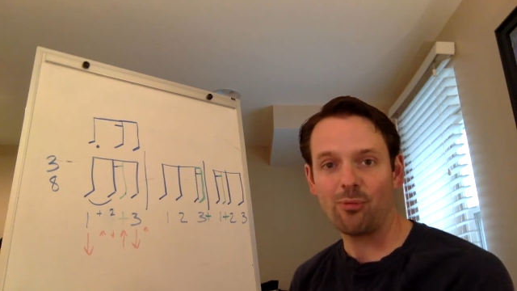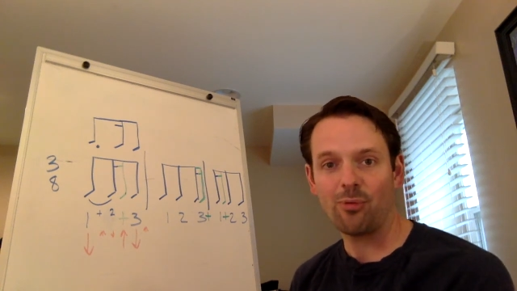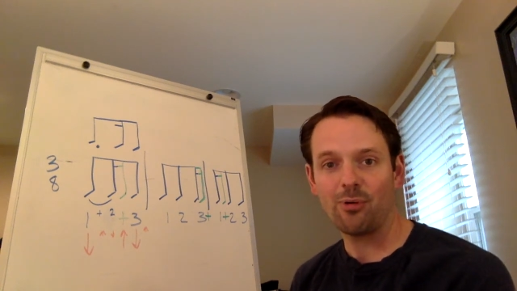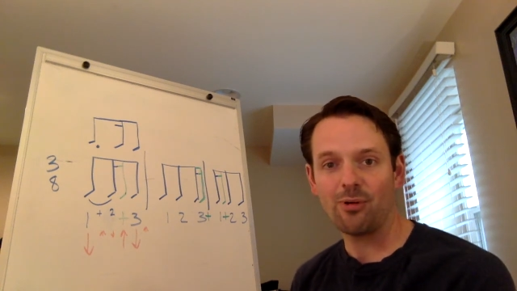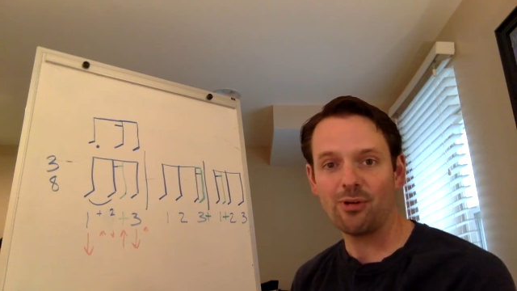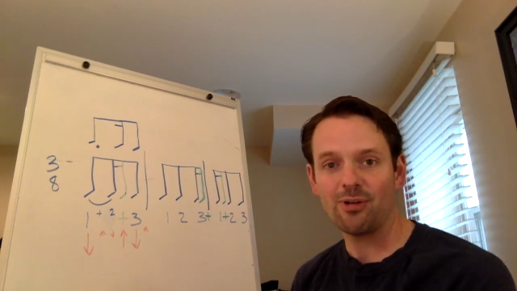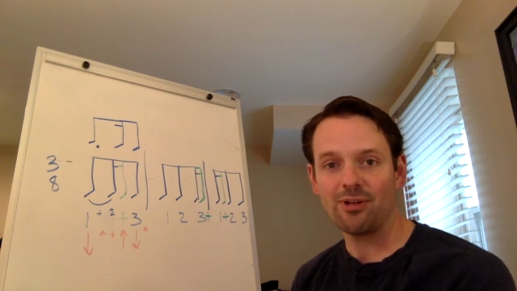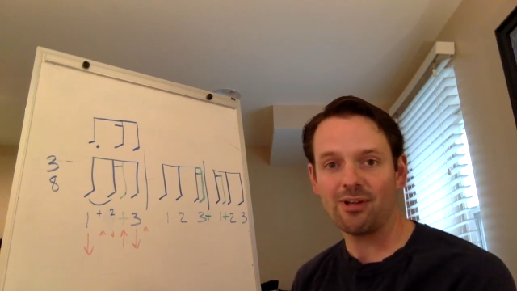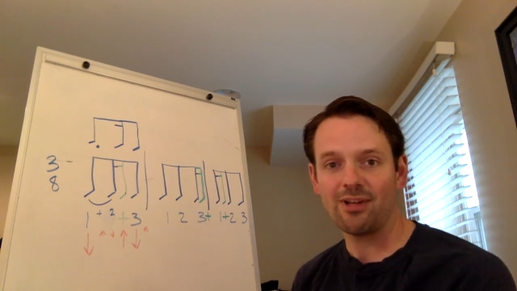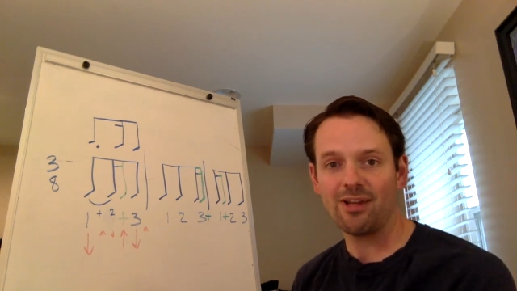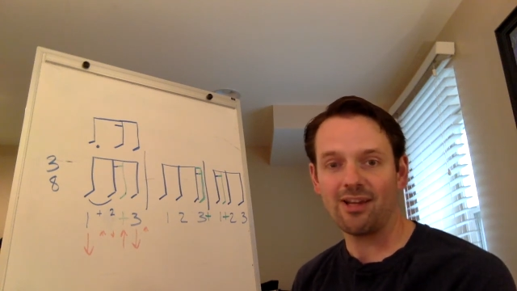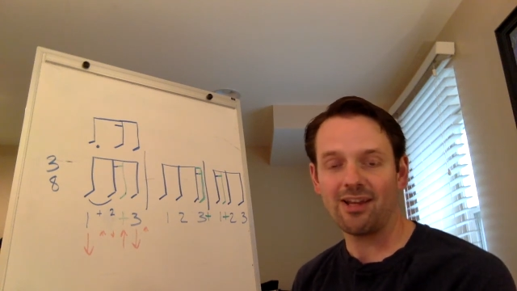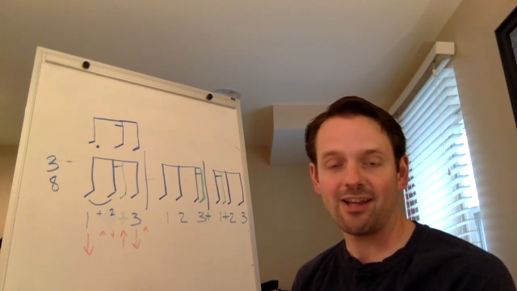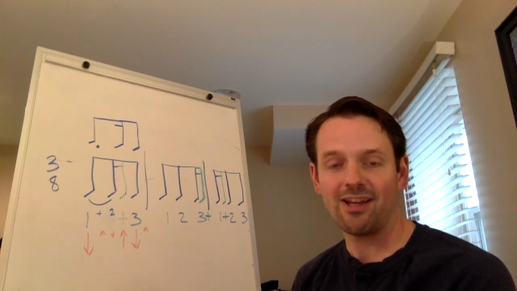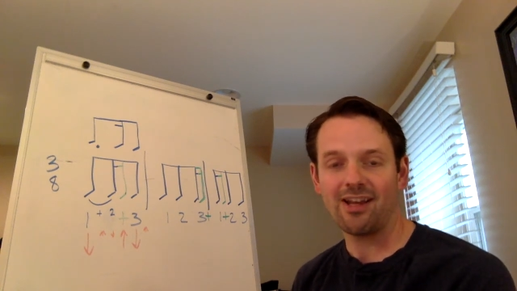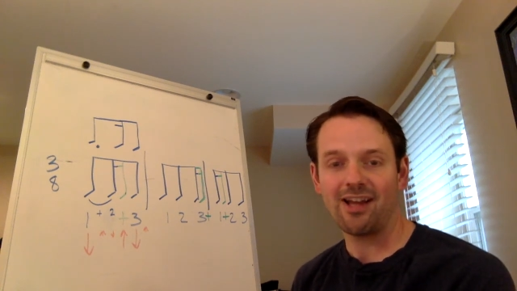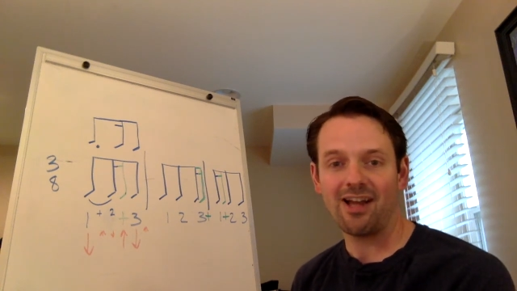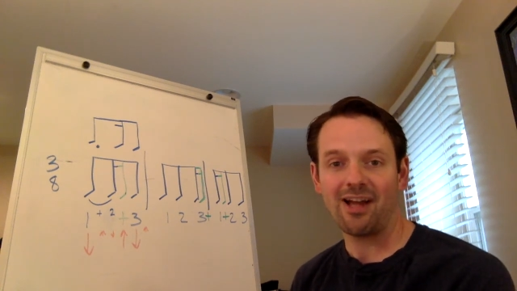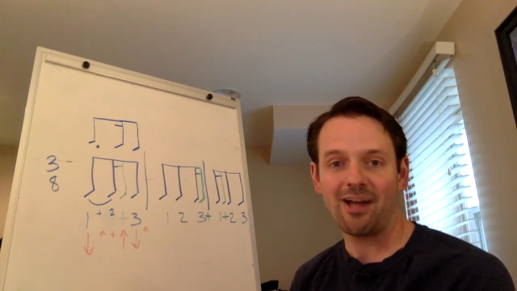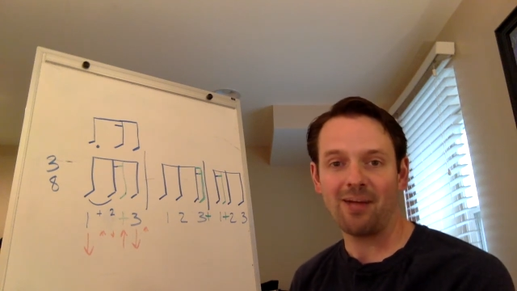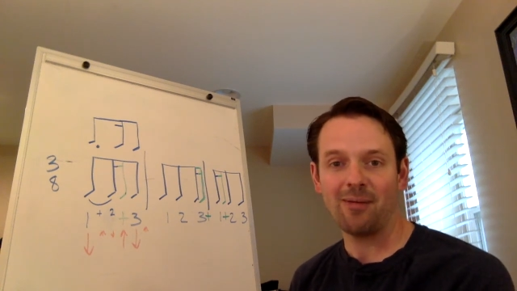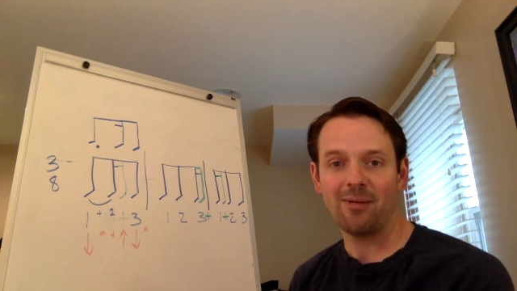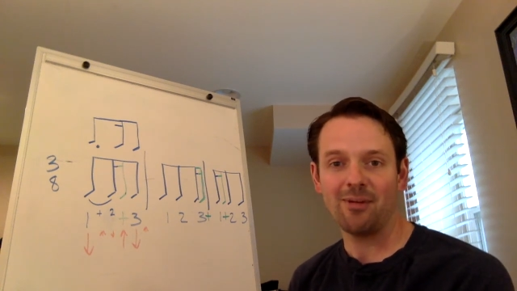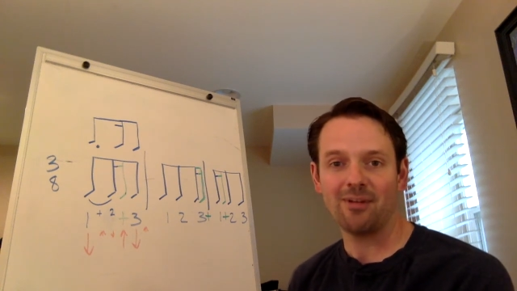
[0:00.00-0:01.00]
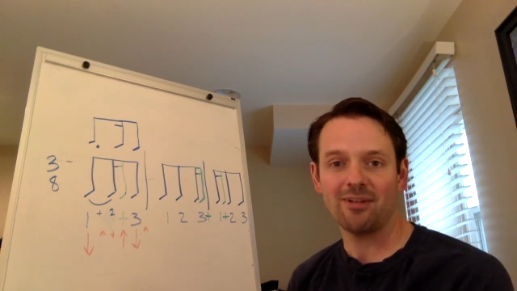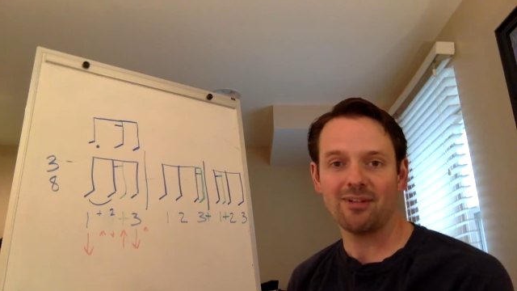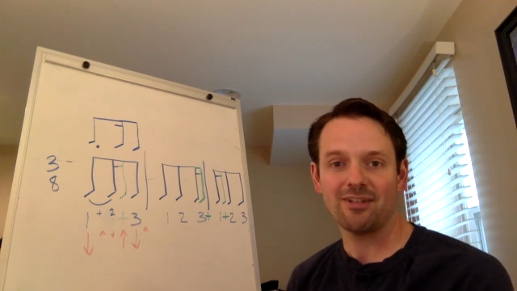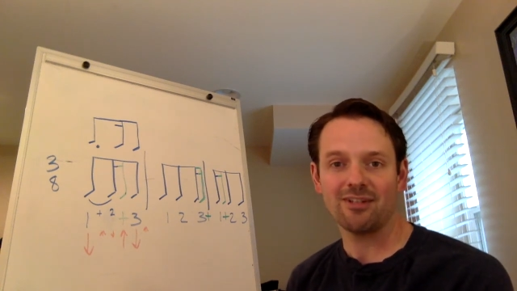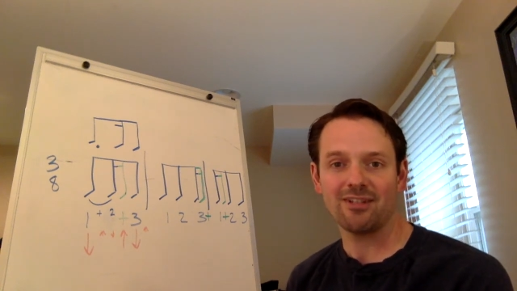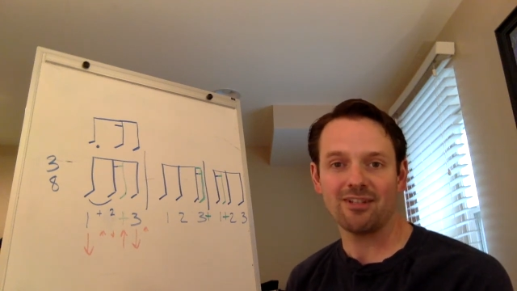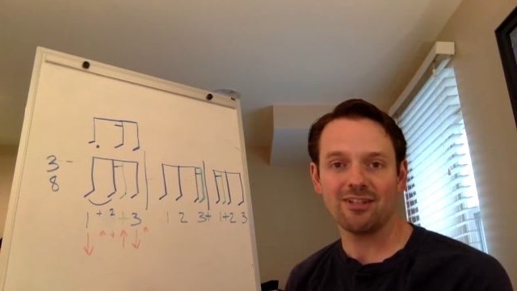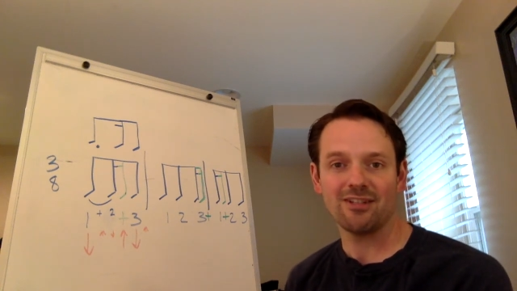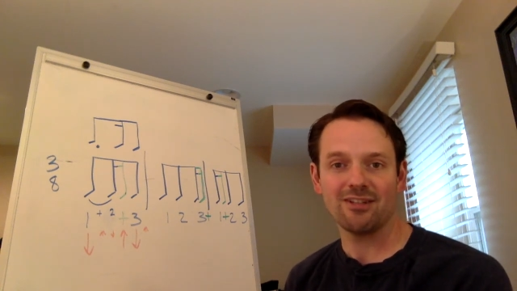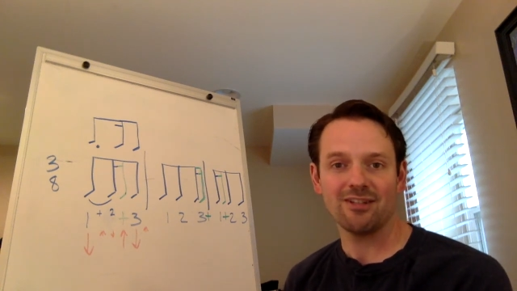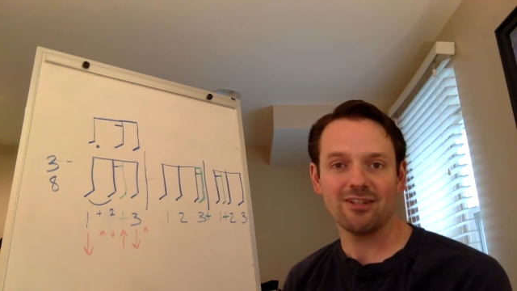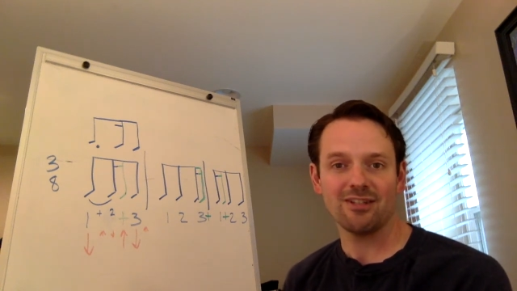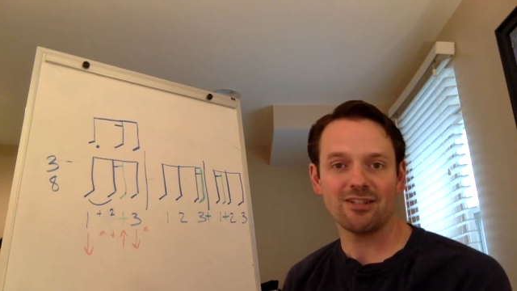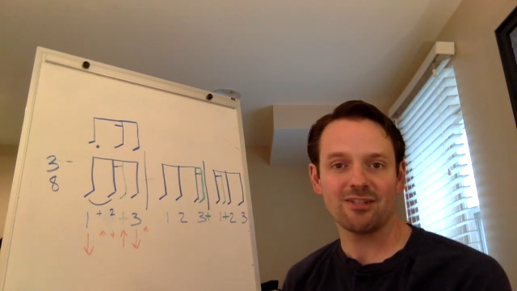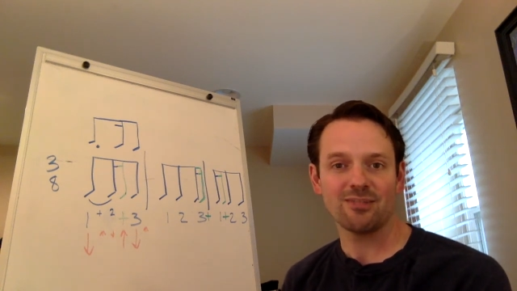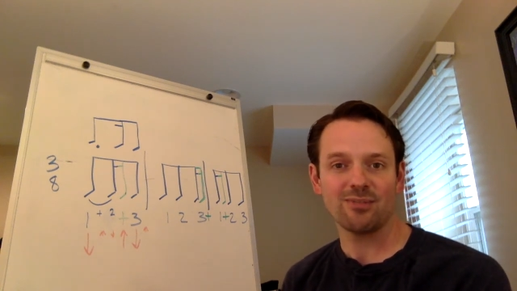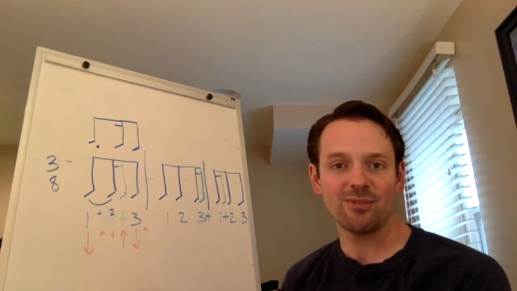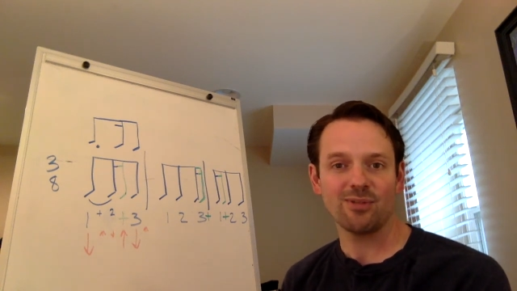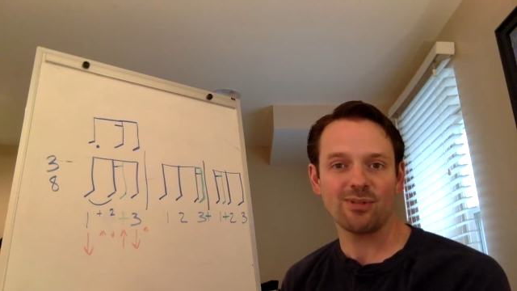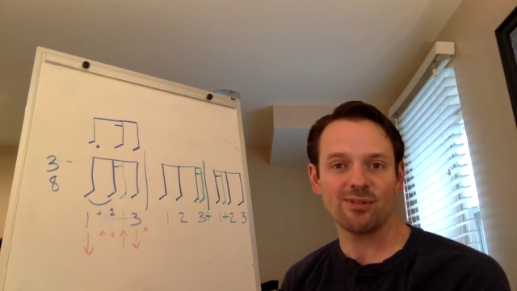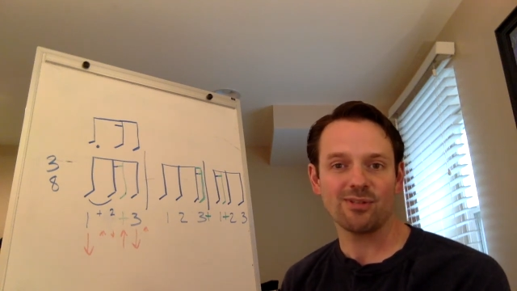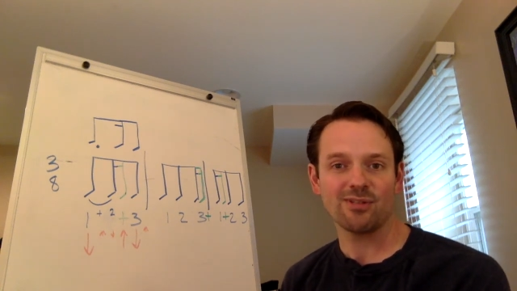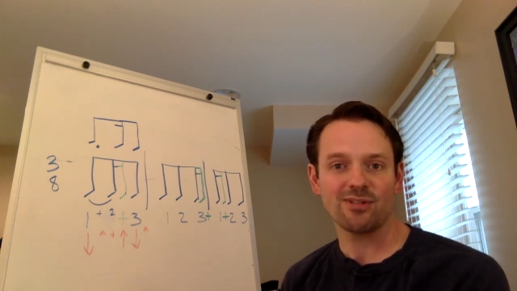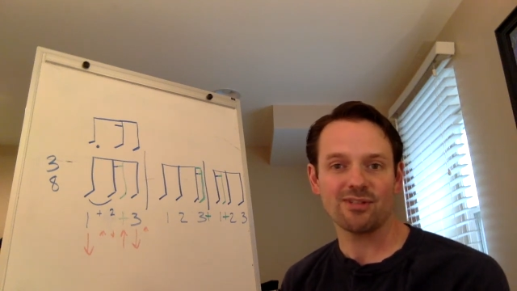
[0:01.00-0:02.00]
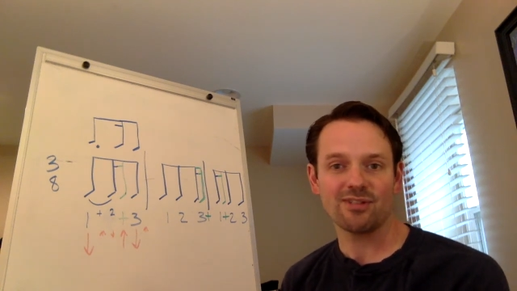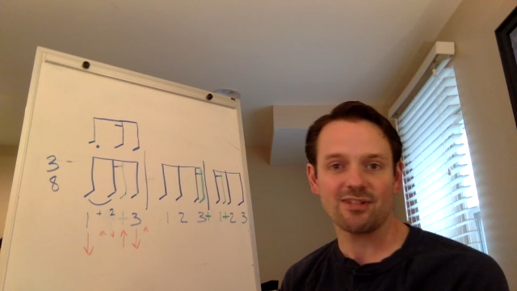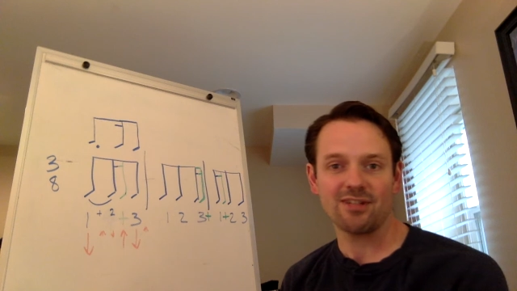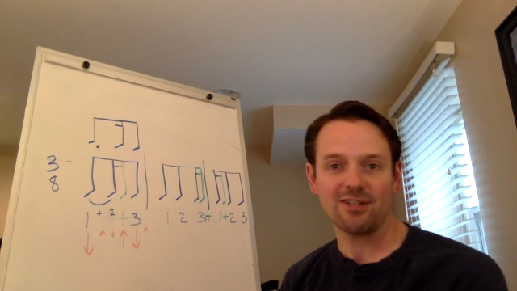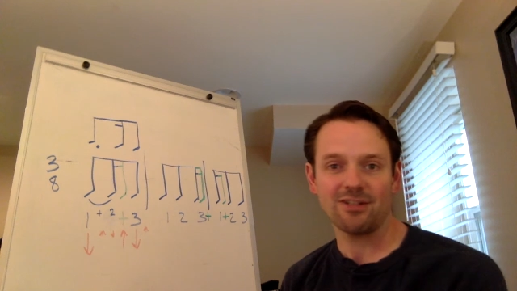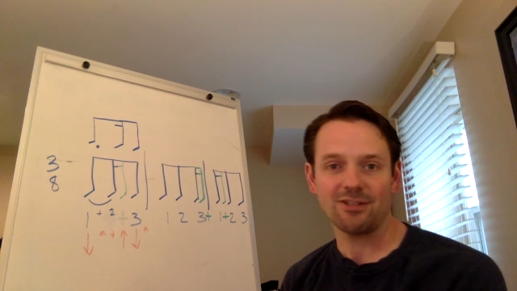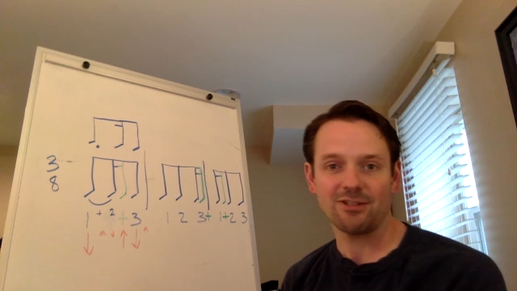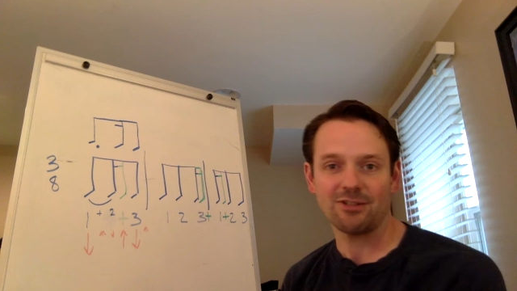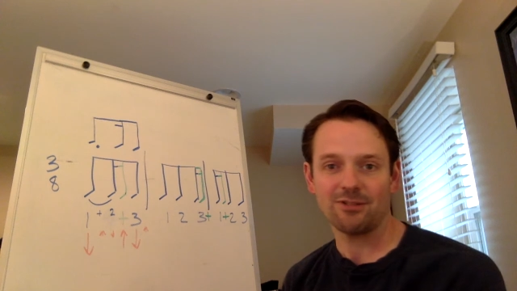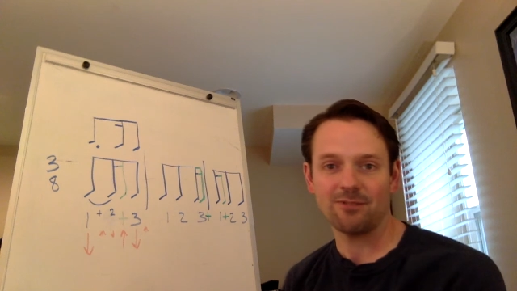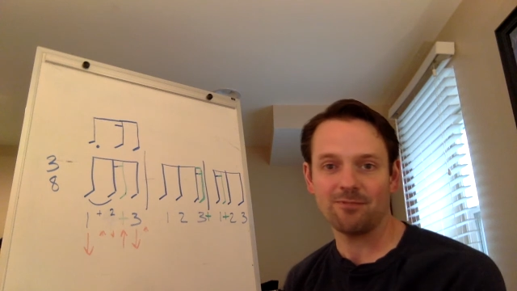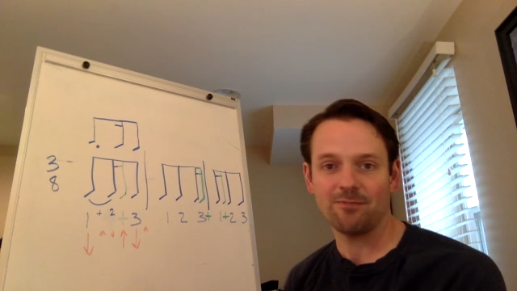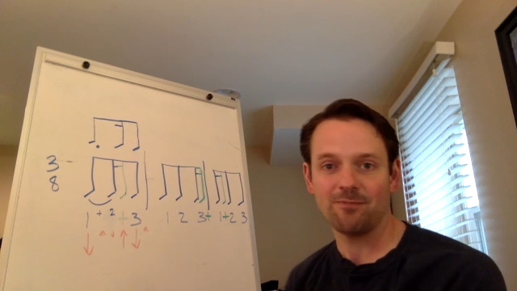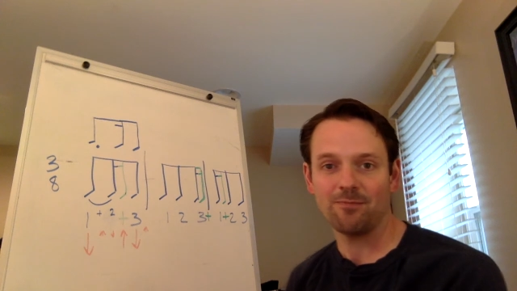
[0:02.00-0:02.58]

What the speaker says: put a comment in this week's discussion.